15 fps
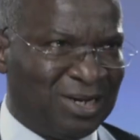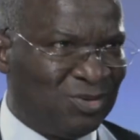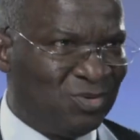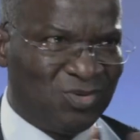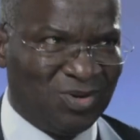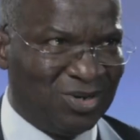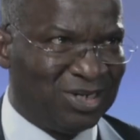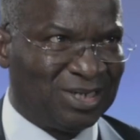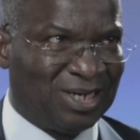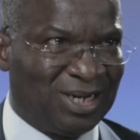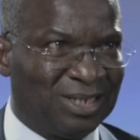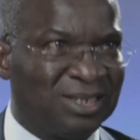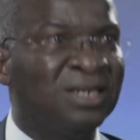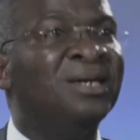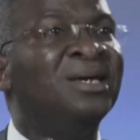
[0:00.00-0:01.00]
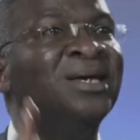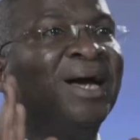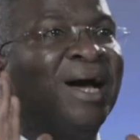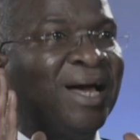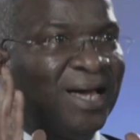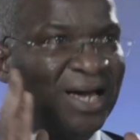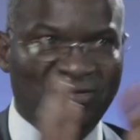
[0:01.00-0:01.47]
They won't call it energy.
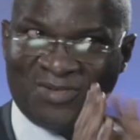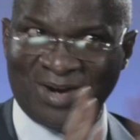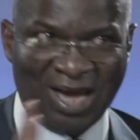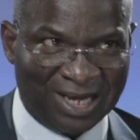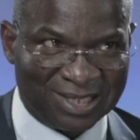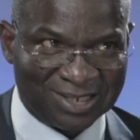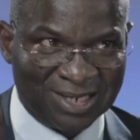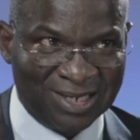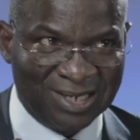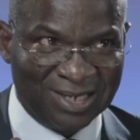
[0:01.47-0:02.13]
I have light.